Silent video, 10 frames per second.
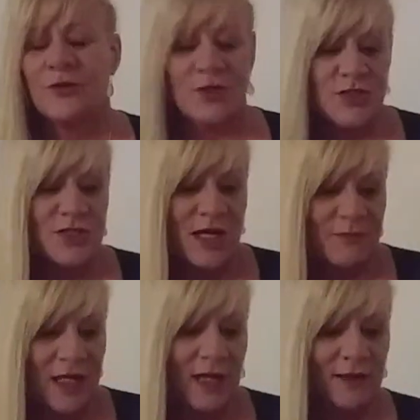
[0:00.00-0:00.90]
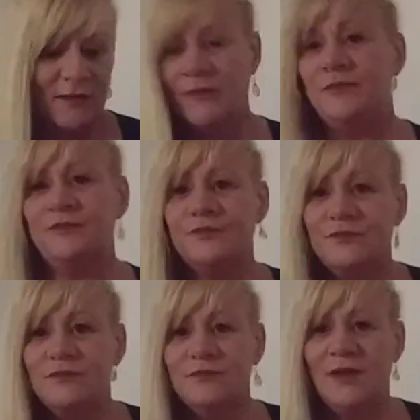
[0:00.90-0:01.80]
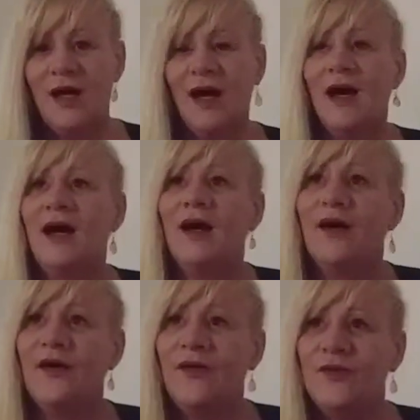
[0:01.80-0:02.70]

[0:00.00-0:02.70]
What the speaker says: crunch time again. I